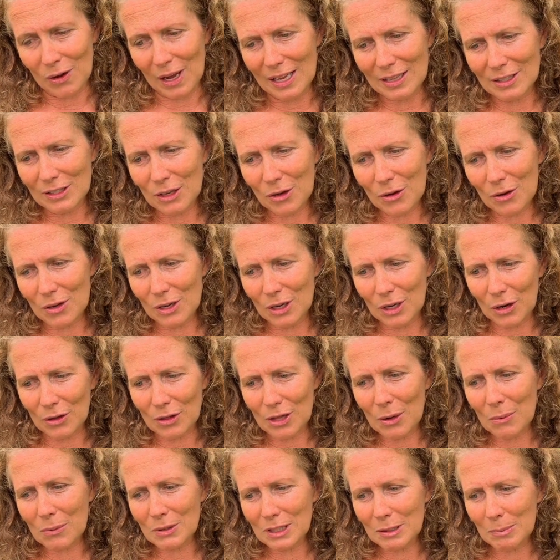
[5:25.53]
And so,
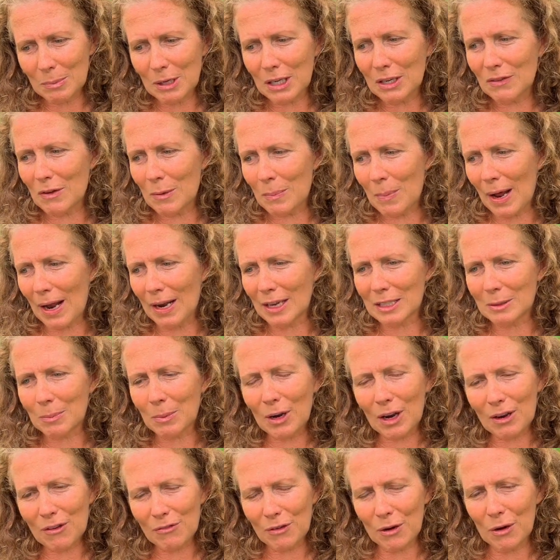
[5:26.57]
there was a bit of a balance,
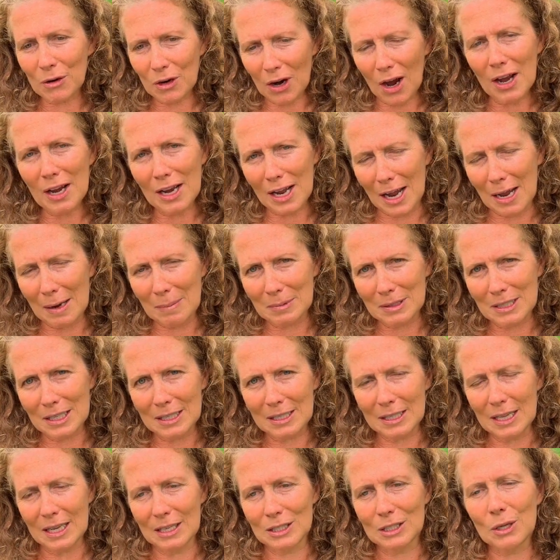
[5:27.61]
but I felt kind of empty
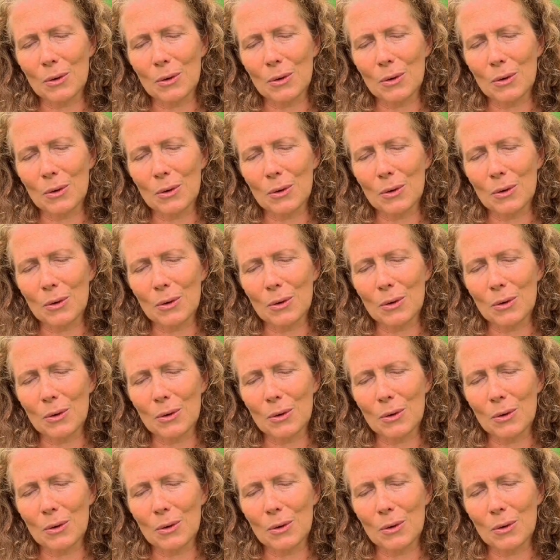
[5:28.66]
in there.